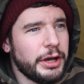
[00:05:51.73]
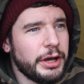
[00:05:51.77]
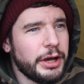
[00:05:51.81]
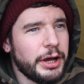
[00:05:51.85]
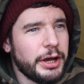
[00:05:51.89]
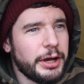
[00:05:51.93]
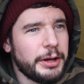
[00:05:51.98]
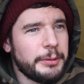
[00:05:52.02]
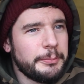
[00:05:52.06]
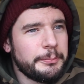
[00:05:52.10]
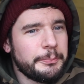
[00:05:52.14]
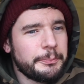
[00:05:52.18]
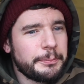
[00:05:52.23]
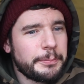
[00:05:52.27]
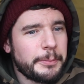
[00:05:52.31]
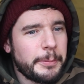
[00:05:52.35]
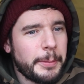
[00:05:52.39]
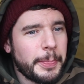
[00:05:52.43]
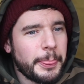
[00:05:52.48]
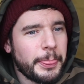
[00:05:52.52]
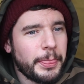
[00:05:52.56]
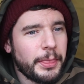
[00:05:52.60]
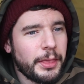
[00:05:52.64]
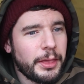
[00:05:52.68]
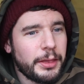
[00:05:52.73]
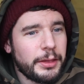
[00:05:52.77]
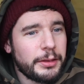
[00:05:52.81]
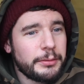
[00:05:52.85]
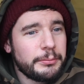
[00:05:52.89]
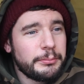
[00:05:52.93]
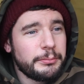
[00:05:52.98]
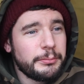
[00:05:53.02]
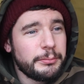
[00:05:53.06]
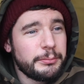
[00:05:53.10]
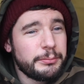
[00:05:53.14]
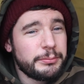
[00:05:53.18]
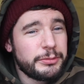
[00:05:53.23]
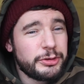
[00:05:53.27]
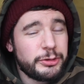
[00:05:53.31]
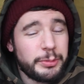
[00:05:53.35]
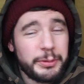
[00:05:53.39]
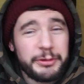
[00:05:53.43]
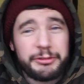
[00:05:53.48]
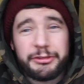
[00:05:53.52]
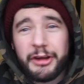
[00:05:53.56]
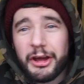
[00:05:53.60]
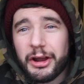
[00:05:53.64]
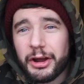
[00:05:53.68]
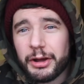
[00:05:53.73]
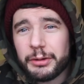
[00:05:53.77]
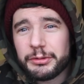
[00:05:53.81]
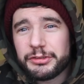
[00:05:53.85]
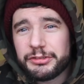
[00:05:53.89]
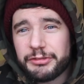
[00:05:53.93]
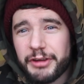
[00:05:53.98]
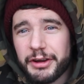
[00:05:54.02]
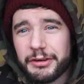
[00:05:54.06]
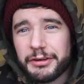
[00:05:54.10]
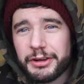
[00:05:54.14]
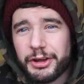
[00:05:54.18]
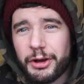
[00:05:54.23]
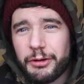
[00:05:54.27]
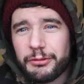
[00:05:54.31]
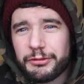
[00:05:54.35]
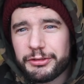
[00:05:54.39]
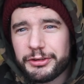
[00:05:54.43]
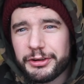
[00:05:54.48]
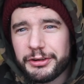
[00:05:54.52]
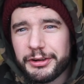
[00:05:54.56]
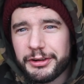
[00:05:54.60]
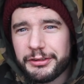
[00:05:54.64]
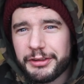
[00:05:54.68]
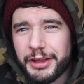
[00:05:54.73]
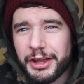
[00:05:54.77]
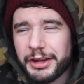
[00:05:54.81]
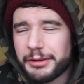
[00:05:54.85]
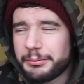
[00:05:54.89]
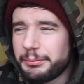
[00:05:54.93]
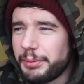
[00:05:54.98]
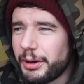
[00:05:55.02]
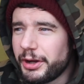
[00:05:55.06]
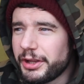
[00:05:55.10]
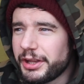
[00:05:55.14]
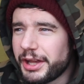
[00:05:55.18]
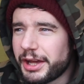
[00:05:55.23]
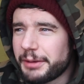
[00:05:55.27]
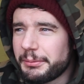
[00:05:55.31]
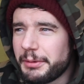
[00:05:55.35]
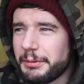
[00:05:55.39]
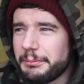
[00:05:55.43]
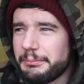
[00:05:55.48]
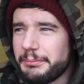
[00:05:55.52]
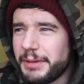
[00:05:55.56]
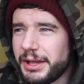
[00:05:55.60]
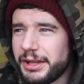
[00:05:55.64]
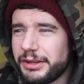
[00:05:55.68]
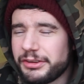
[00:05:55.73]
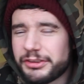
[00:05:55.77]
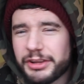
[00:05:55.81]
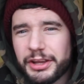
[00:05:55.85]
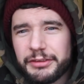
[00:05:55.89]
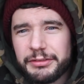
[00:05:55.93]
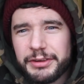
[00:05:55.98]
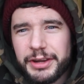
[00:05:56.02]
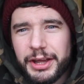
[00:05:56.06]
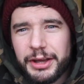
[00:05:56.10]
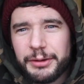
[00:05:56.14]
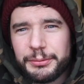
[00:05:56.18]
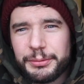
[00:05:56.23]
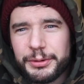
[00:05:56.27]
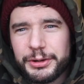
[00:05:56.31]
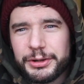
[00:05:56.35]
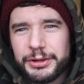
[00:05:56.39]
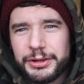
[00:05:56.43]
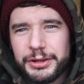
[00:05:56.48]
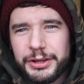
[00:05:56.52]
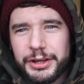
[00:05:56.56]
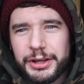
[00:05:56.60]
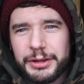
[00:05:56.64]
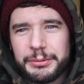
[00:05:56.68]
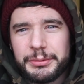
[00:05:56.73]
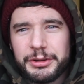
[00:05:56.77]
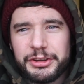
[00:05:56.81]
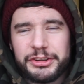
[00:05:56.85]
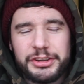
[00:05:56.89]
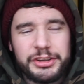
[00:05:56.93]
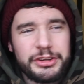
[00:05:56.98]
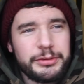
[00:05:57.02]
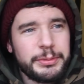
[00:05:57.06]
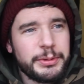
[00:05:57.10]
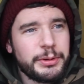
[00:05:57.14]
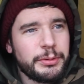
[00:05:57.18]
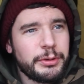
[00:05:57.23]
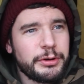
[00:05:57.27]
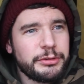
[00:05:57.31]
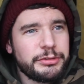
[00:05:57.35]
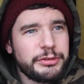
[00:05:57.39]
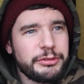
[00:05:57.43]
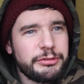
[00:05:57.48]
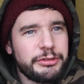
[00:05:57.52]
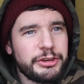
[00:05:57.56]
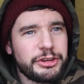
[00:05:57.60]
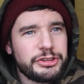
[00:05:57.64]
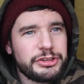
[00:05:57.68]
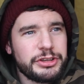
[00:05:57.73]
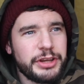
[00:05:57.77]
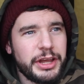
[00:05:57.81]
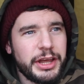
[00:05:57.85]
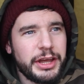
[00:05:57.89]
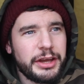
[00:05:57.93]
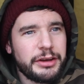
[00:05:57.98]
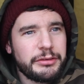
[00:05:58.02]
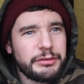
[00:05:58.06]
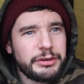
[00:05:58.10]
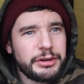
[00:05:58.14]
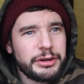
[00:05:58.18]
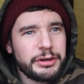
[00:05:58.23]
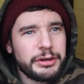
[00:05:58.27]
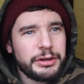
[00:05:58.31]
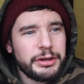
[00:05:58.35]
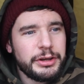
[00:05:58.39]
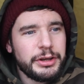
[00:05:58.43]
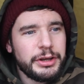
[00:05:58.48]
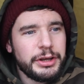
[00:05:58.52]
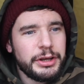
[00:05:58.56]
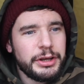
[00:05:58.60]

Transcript: To be fair, I was very confident of getting a bite. I'm amazed I haven't had one. There seem to be quite a few fish in the area.